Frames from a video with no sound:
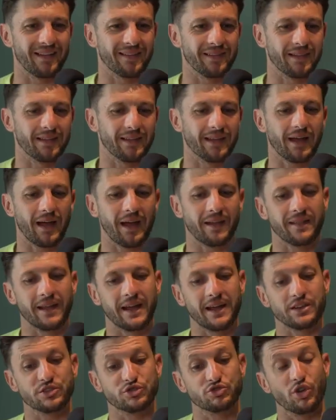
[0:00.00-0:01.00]
and
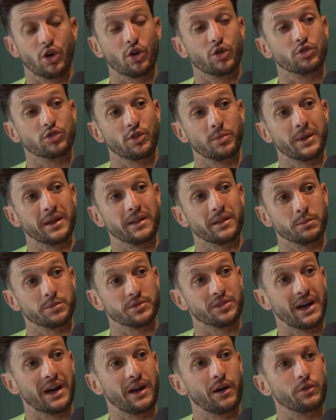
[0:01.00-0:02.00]
they struggle to be
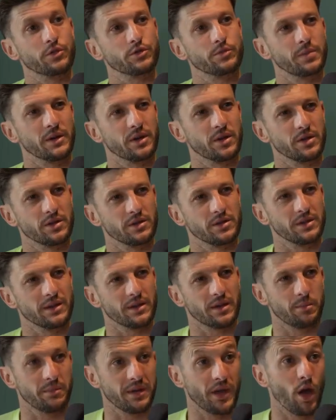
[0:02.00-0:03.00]
themselves because
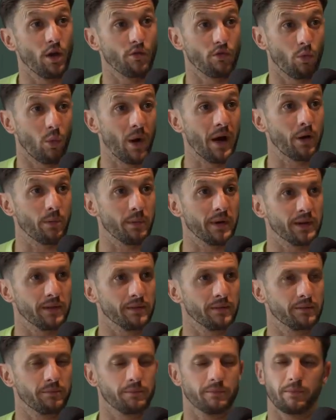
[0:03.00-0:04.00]
it can be
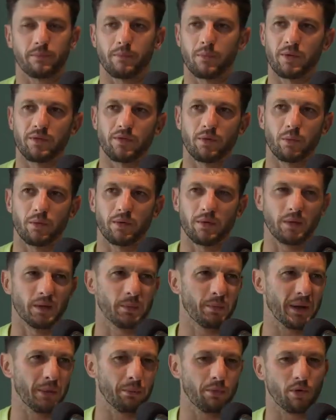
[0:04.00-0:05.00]
overwhelming with
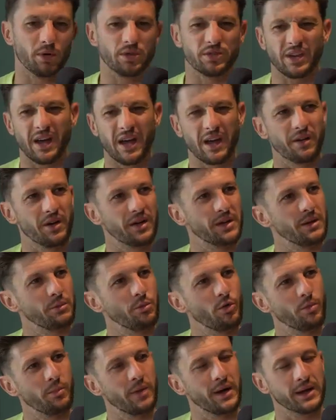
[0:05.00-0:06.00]
the big boys there
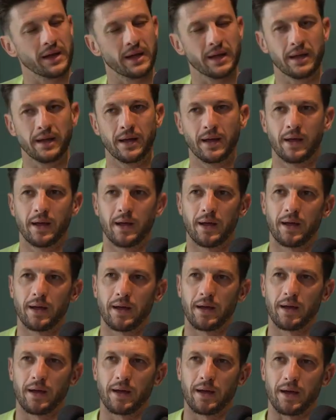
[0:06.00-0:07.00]
earning more money.
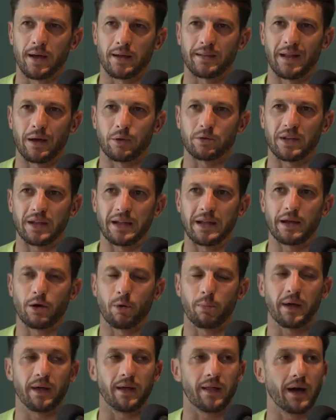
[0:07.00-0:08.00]
And there was a
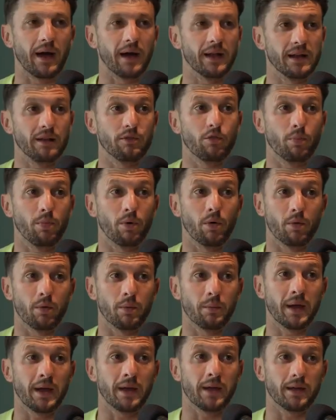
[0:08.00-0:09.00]
little bit of that at
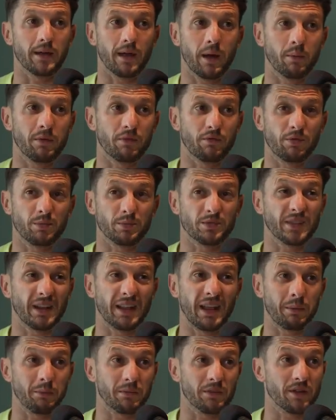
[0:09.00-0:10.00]
Liverpool with me, coming from
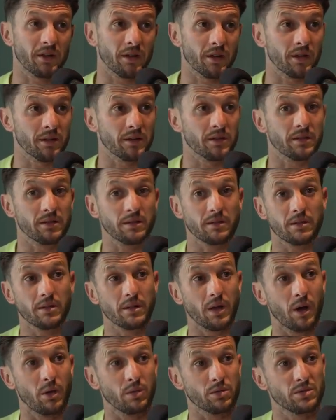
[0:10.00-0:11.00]
Southampton.
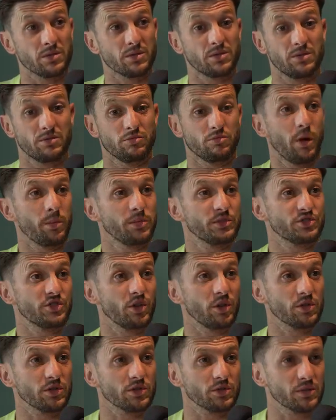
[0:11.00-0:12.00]
I was rubbing
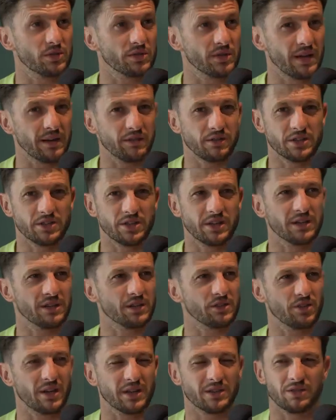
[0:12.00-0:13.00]
shoulders with Stevie G
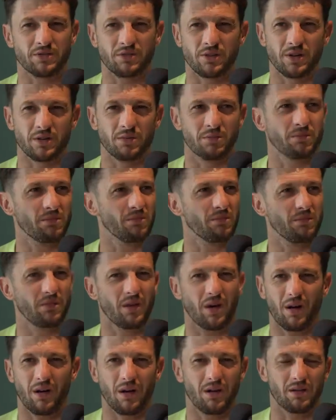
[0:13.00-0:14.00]
in the dressing room.
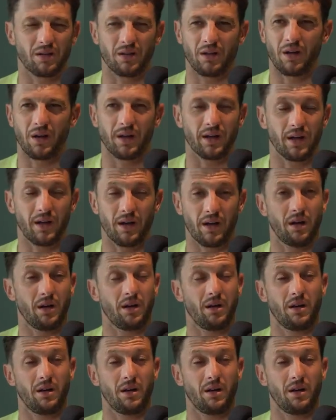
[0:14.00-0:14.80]
Like